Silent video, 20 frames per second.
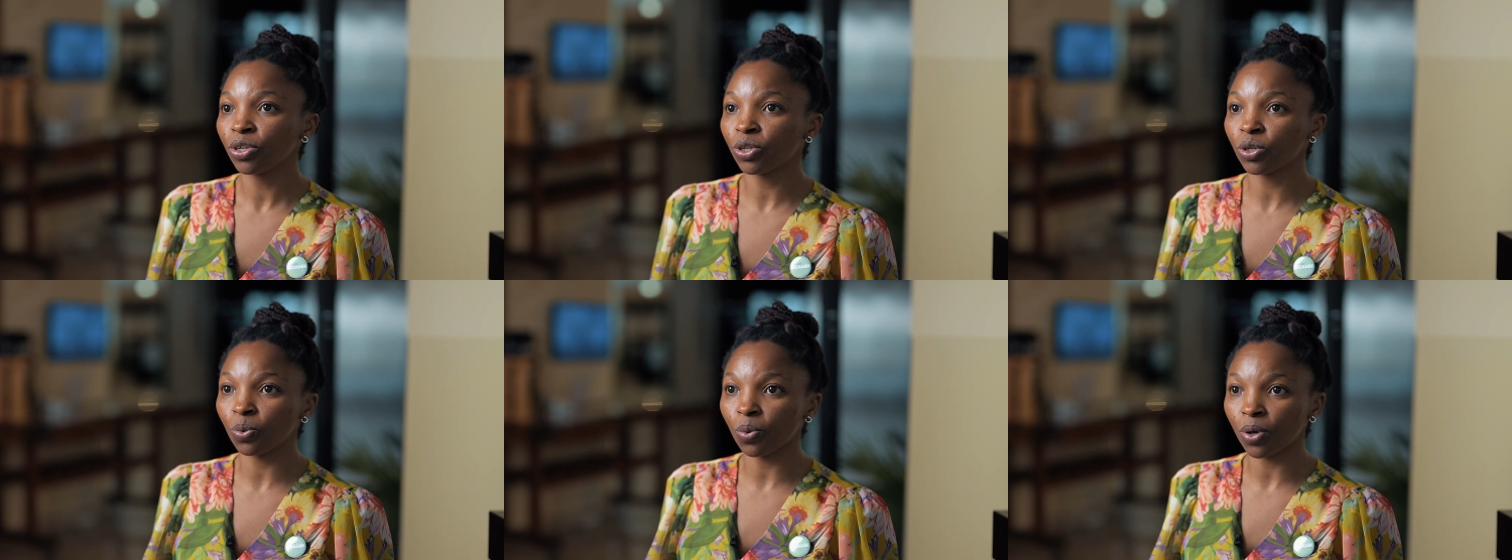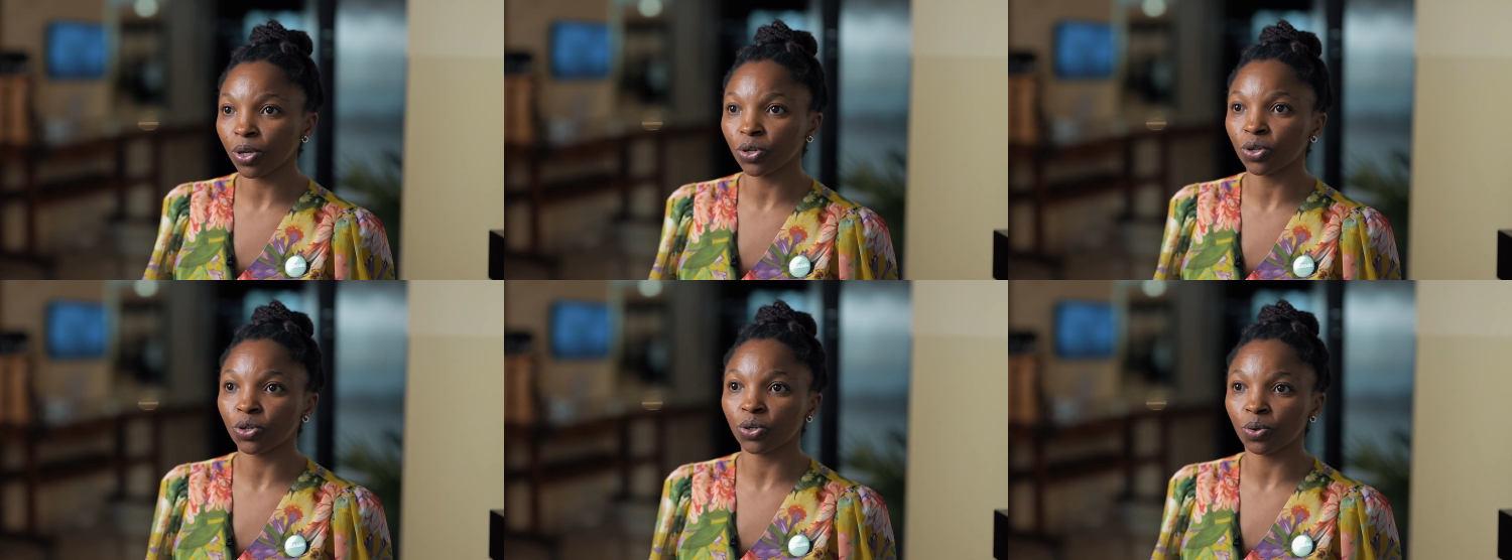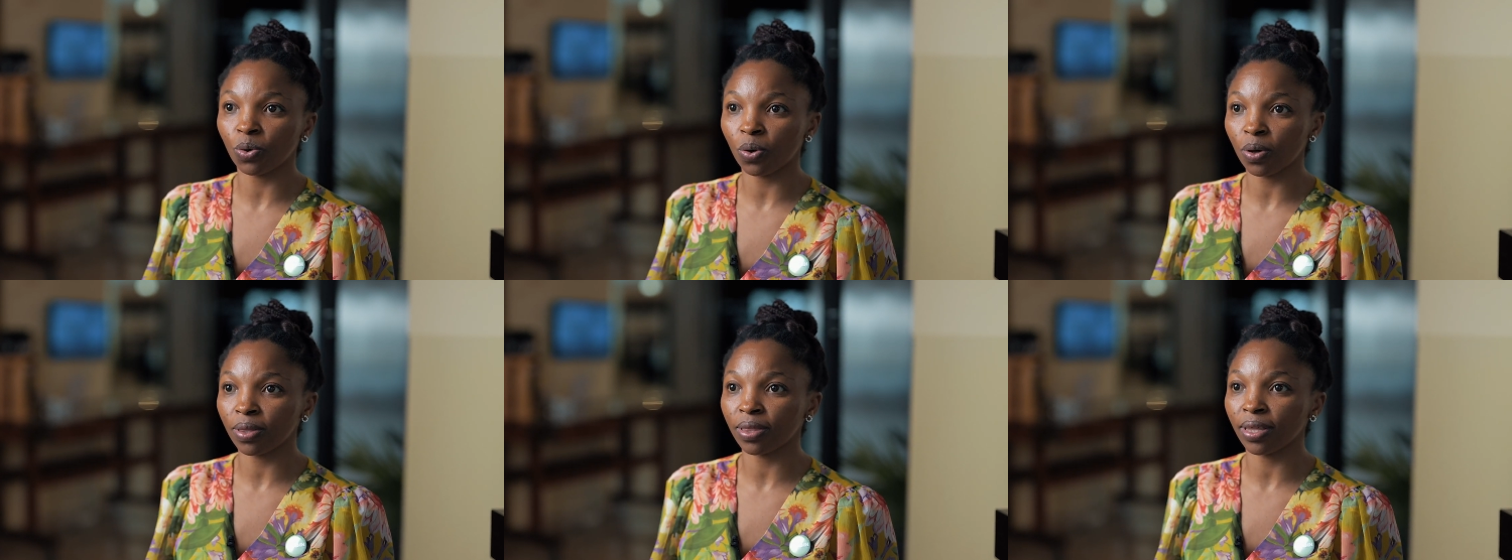to
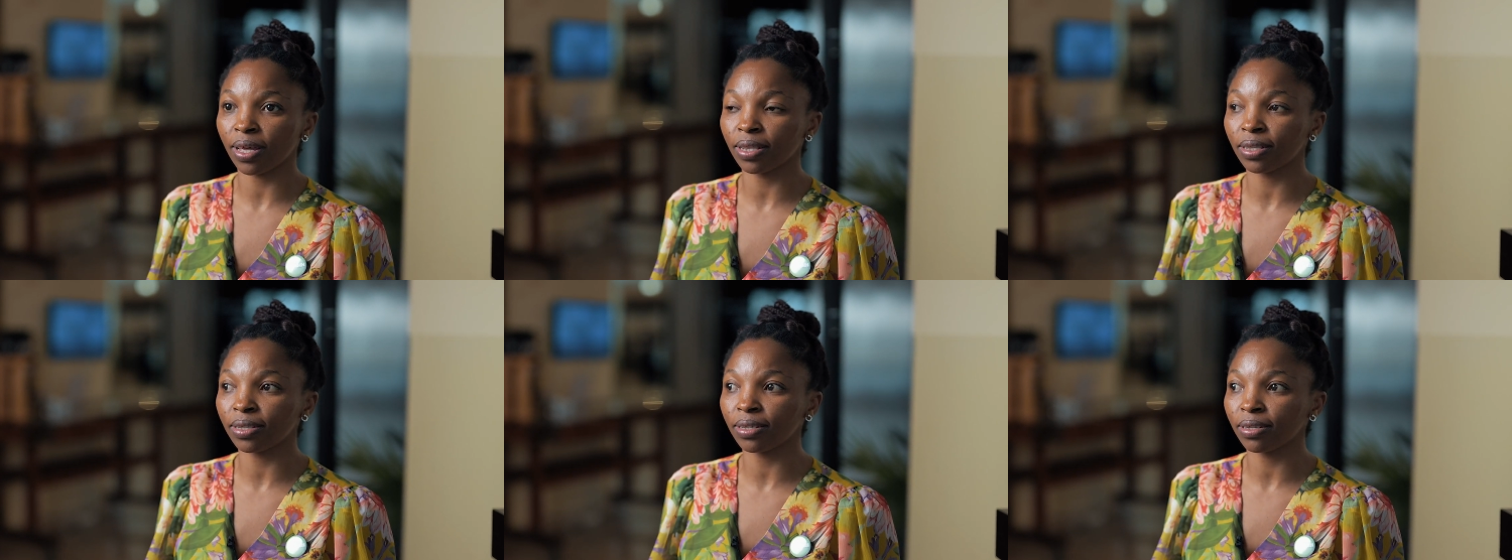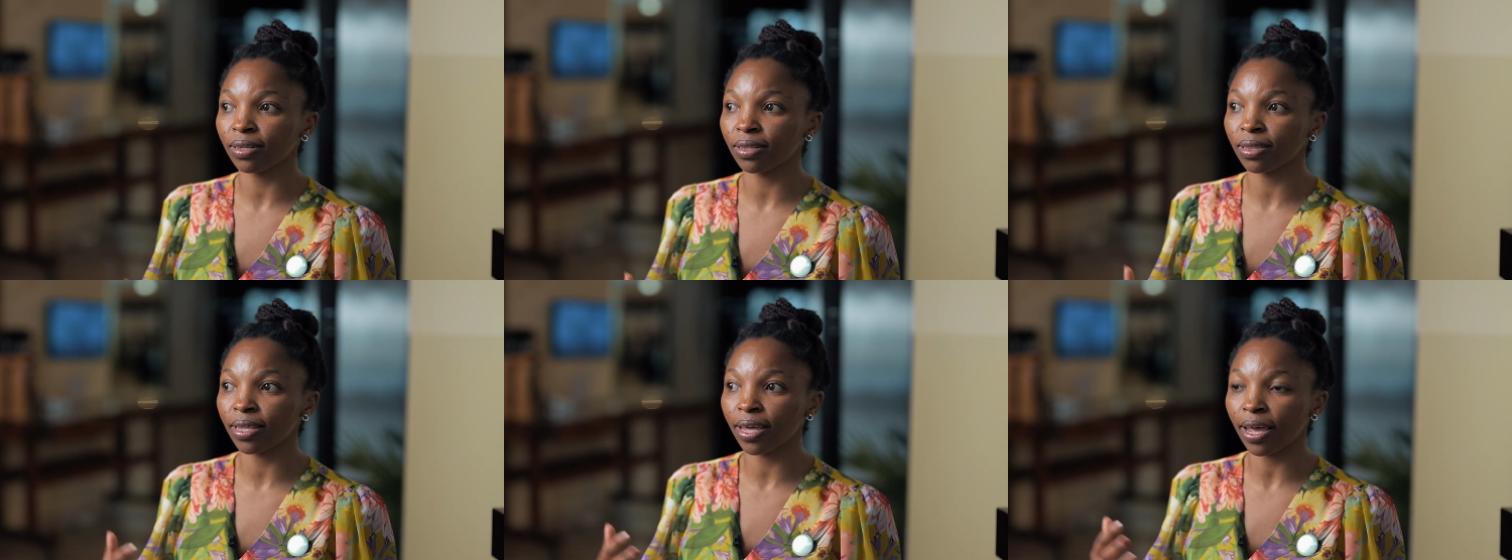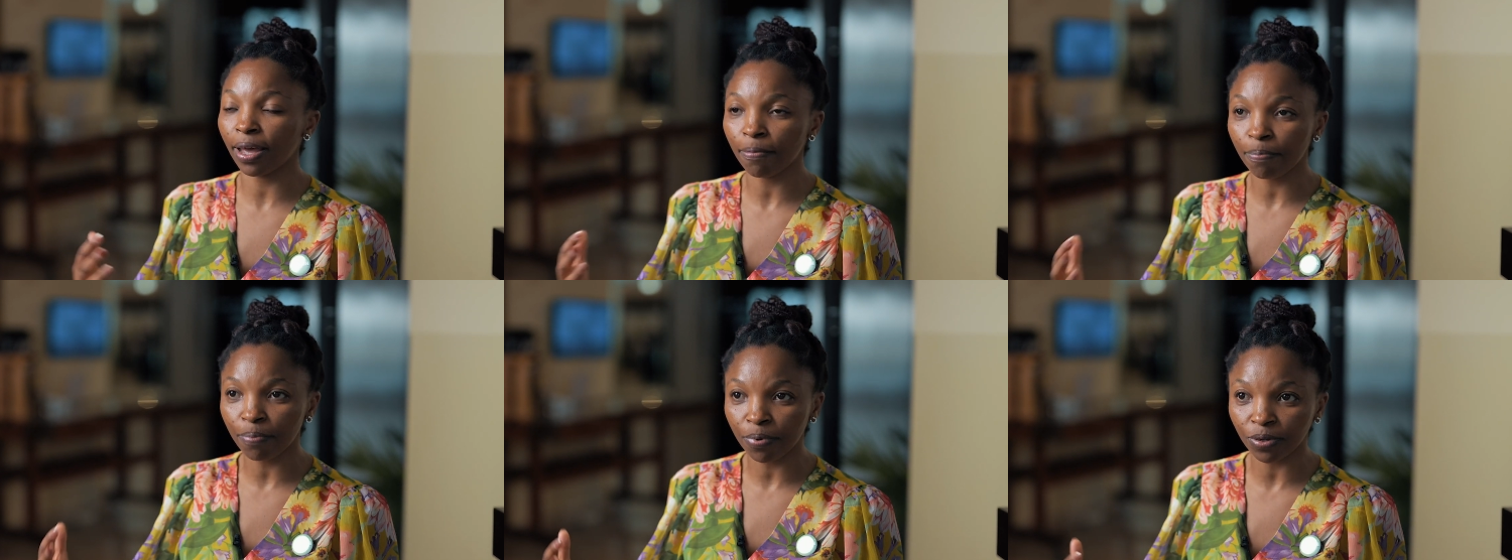ensure that
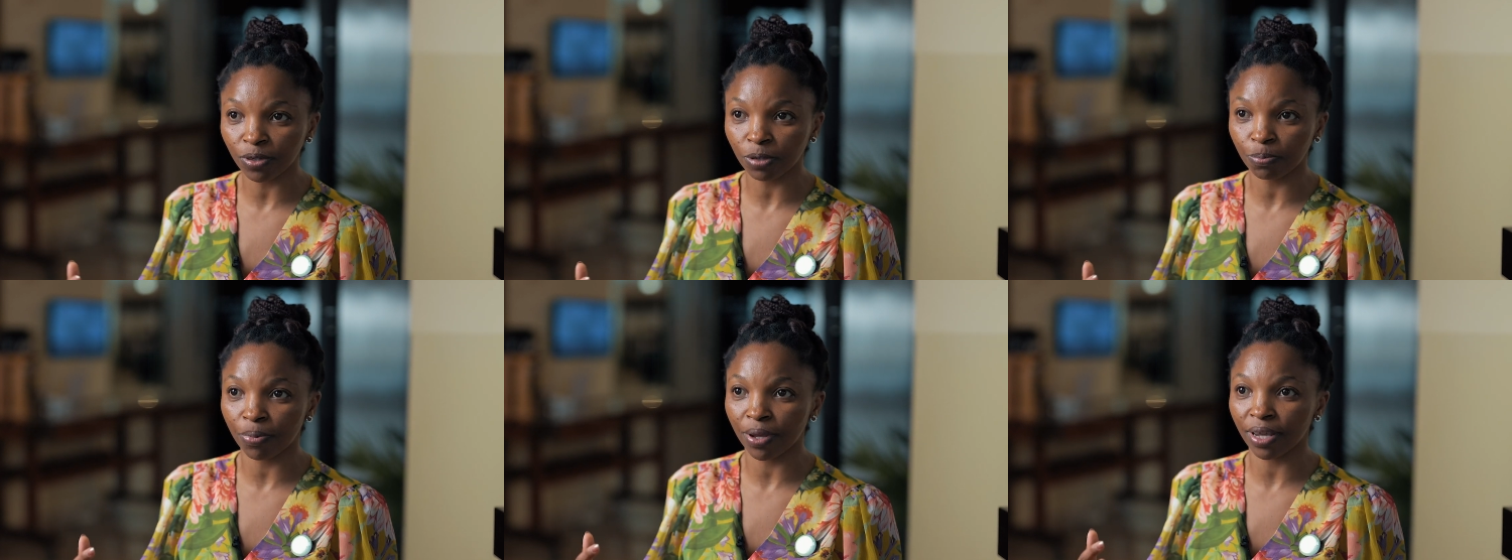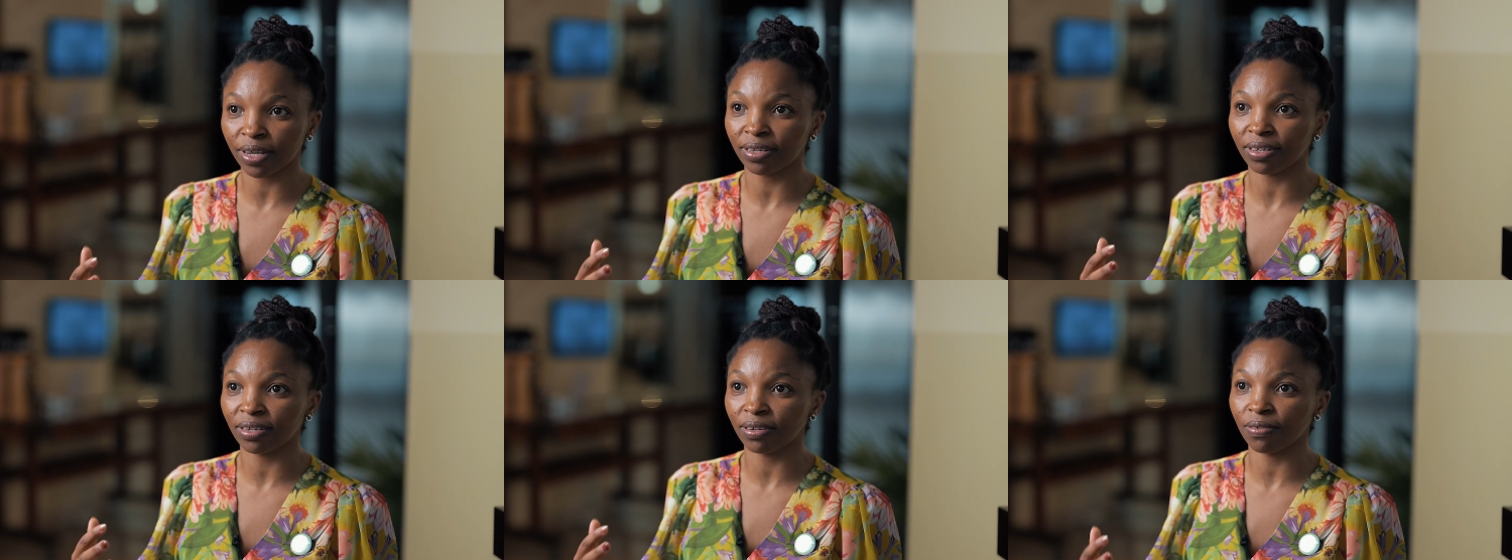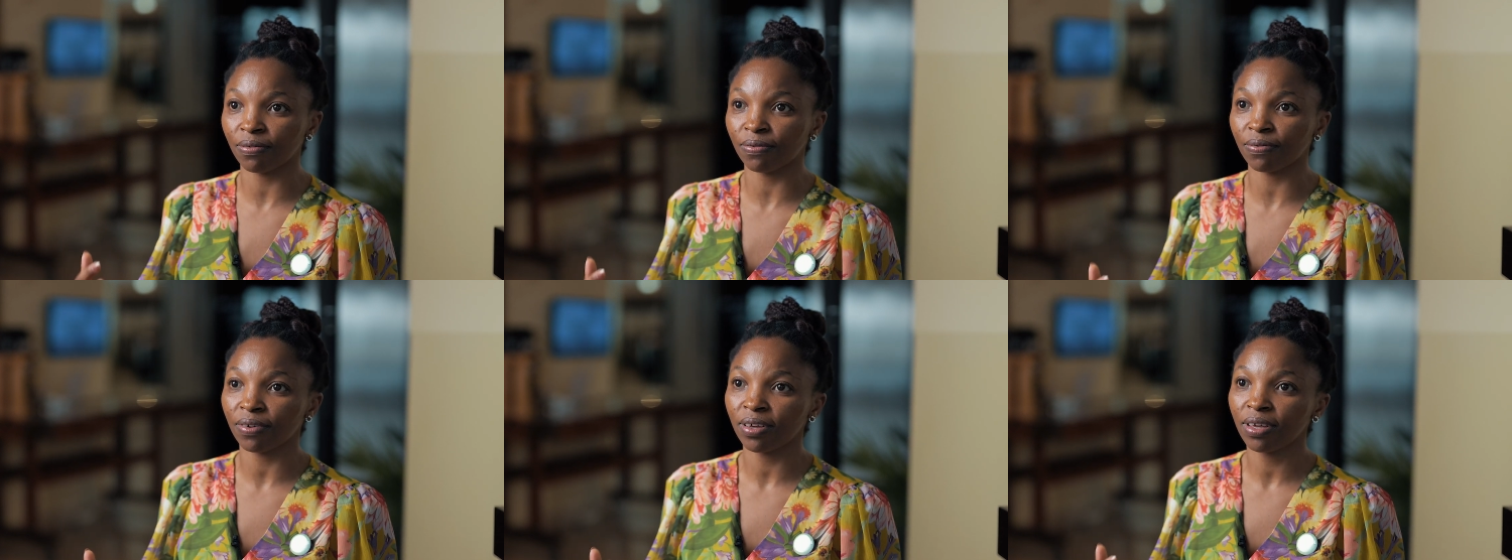their
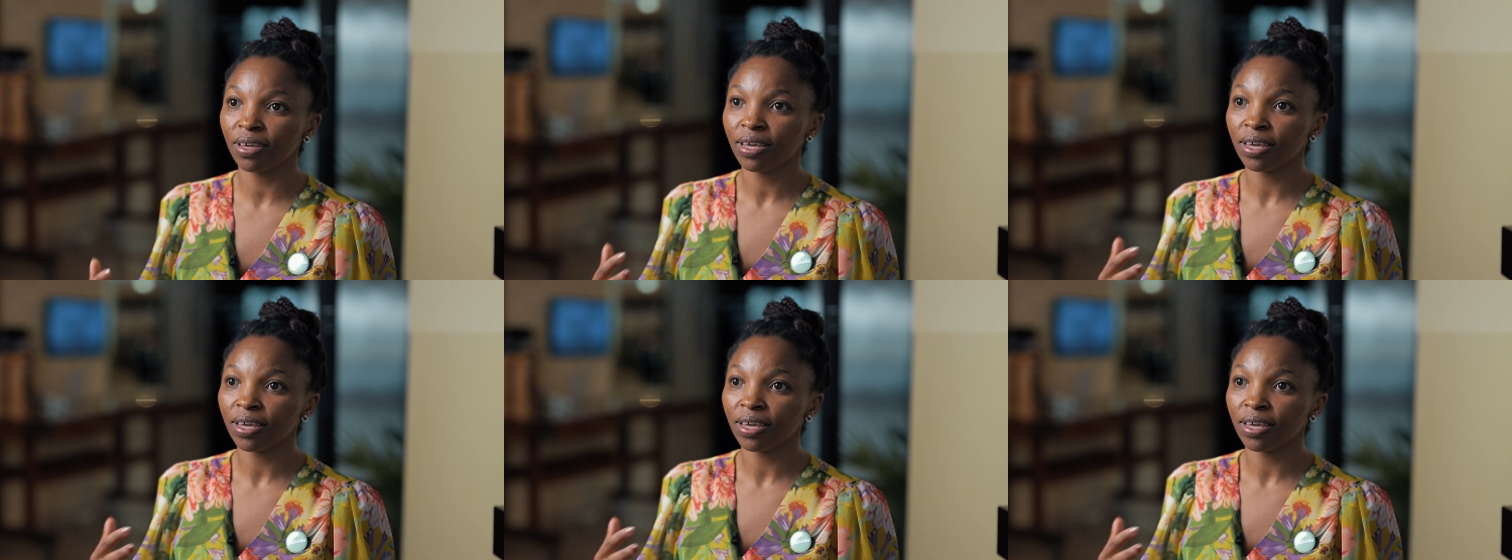perspective